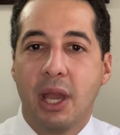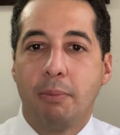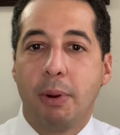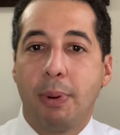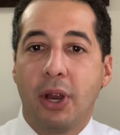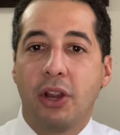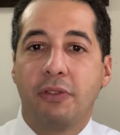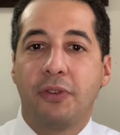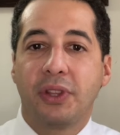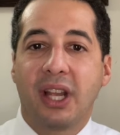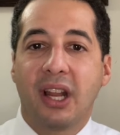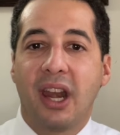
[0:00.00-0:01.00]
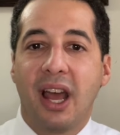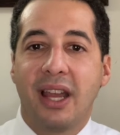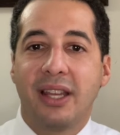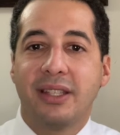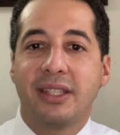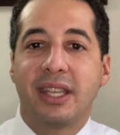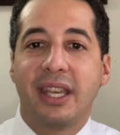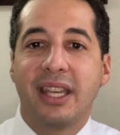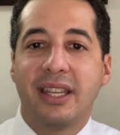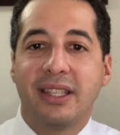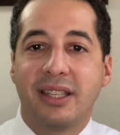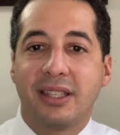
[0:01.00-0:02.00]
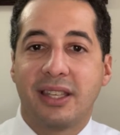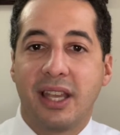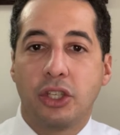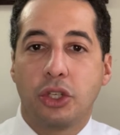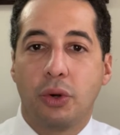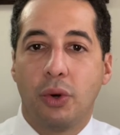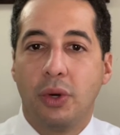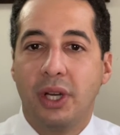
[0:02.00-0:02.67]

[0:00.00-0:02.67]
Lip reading: preparing for declines is essential.